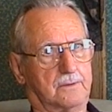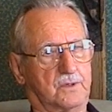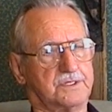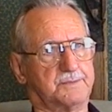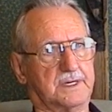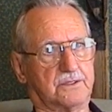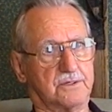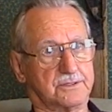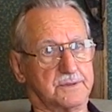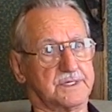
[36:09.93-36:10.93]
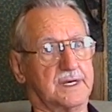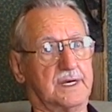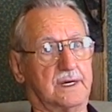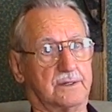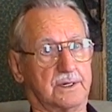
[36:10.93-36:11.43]
we spent Christmas
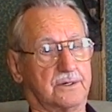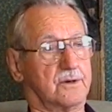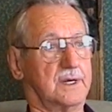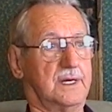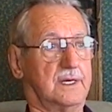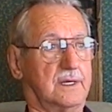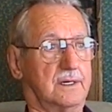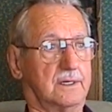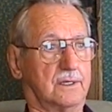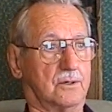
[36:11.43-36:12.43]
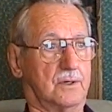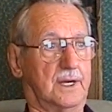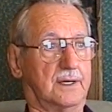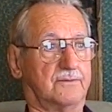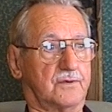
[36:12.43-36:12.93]
Day on the train going
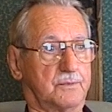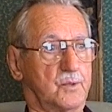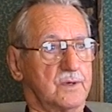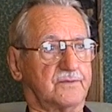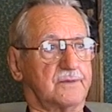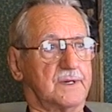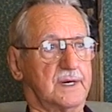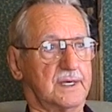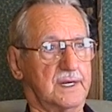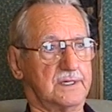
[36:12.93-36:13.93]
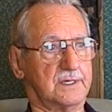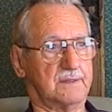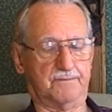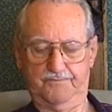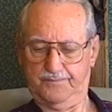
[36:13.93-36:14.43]
heading for the port of embarkation.
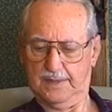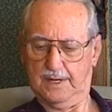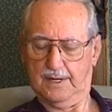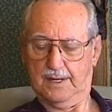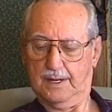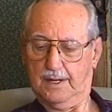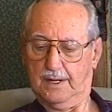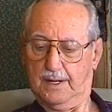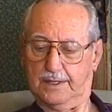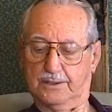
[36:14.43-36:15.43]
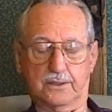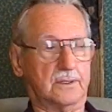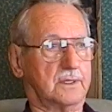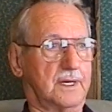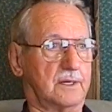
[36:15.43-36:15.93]
I hmm.
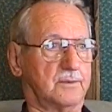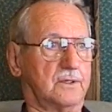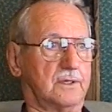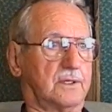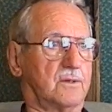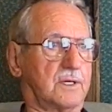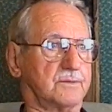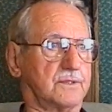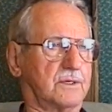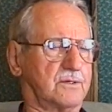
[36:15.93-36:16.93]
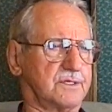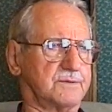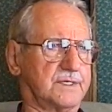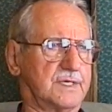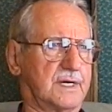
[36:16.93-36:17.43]
helped cook Christmas,
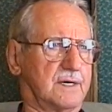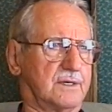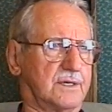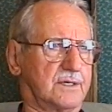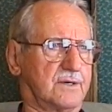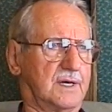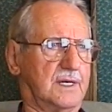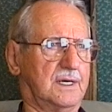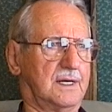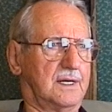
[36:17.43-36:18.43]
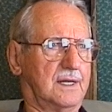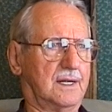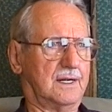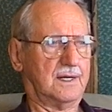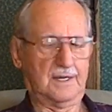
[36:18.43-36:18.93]
Christmas dinner on the train.
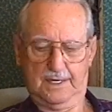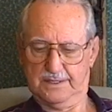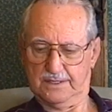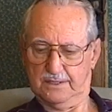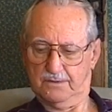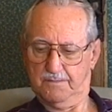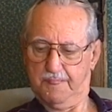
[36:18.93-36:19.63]
So